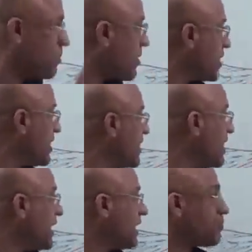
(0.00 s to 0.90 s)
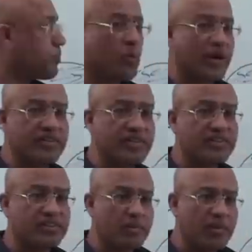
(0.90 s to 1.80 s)
important. It provides a
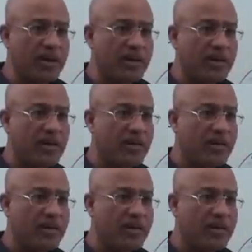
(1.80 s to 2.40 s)
stable